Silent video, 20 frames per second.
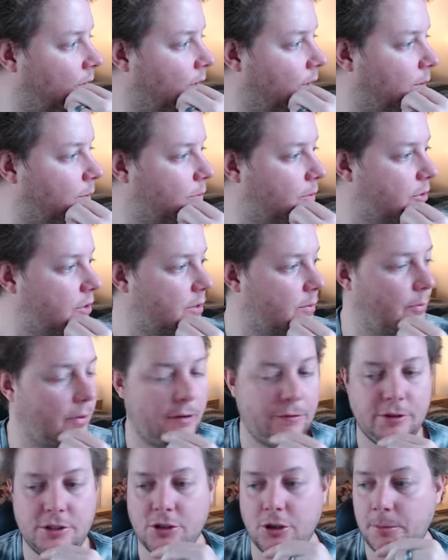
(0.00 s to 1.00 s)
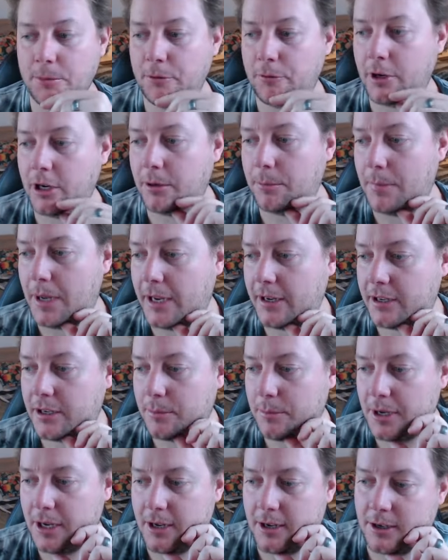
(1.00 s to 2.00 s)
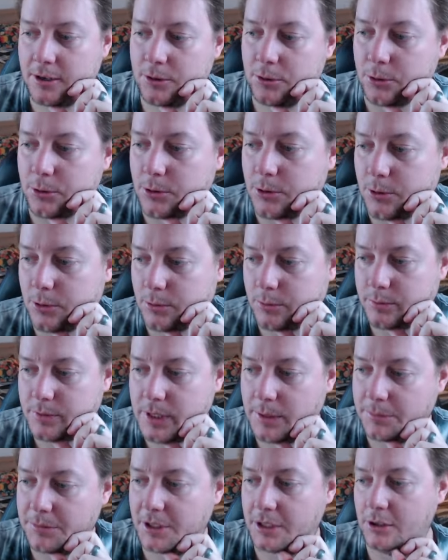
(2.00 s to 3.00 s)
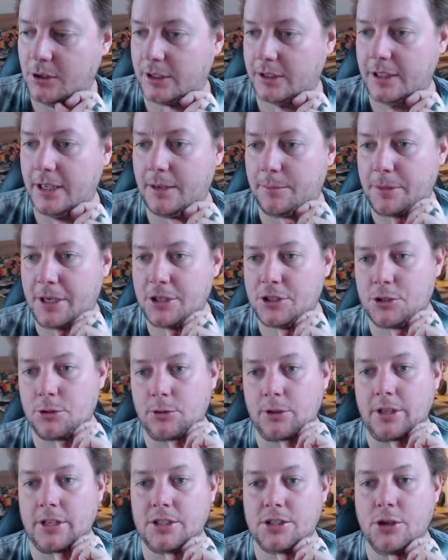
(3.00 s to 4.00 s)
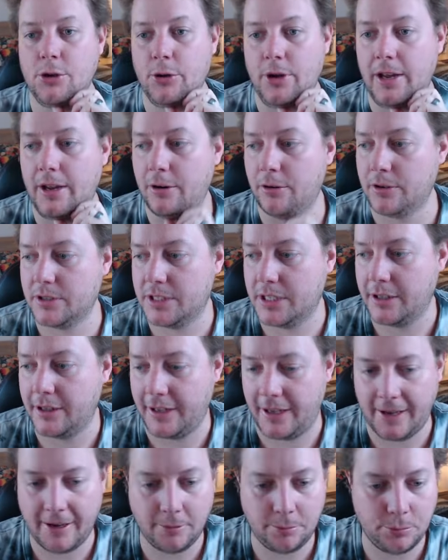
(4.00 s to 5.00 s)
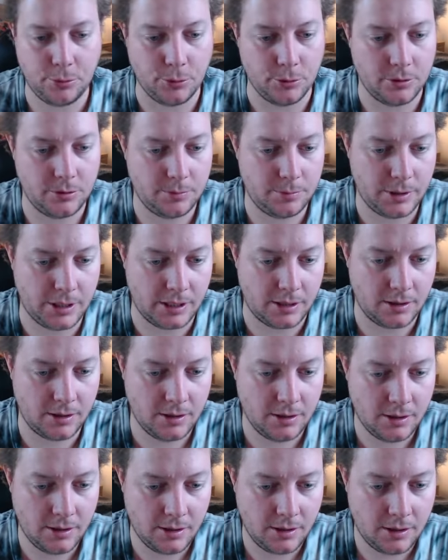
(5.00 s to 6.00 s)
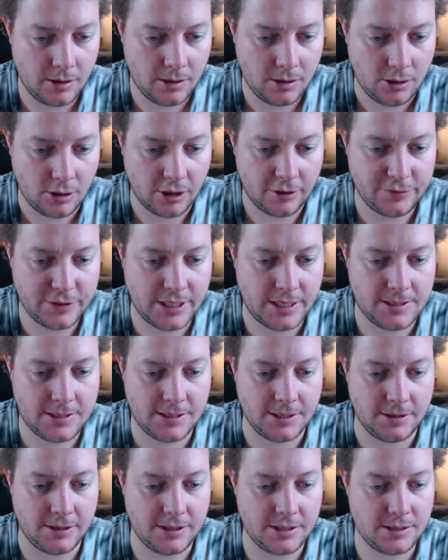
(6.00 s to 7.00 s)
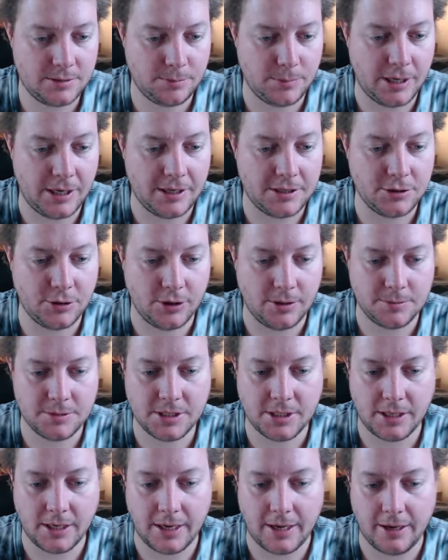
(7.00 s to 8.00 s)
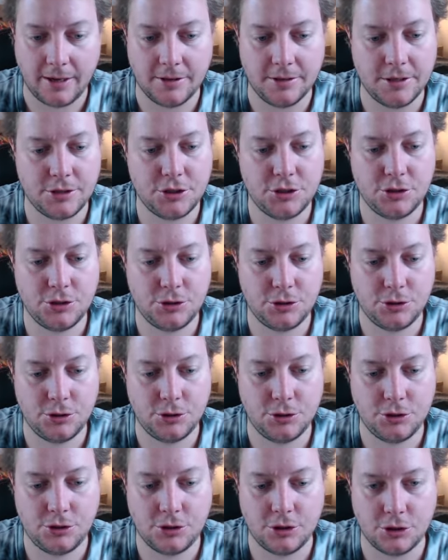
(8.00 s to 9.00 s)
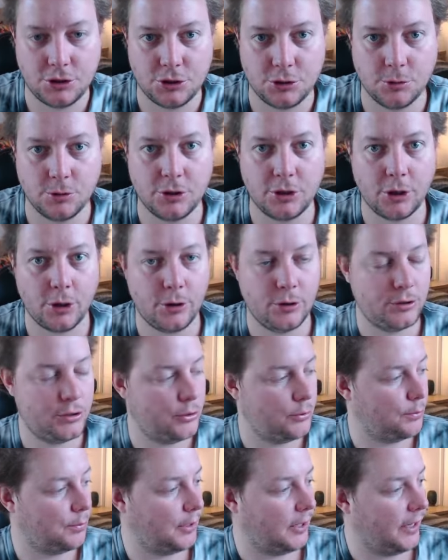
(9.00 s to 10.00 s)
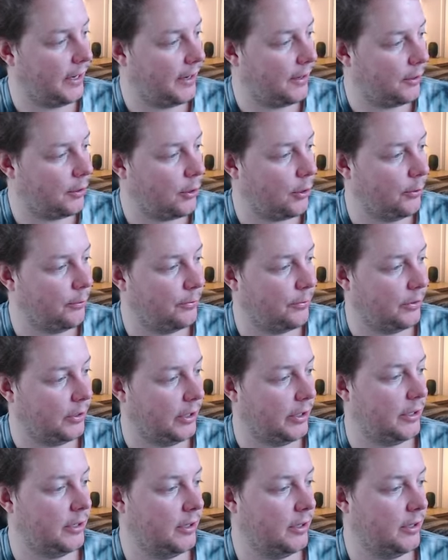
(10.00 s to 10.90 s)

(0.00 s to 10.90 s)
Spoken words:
Just every time you run a make command or something like that, make sure there's no errors in the output. But I've tested this many times today, and this should go to plan, hopefully.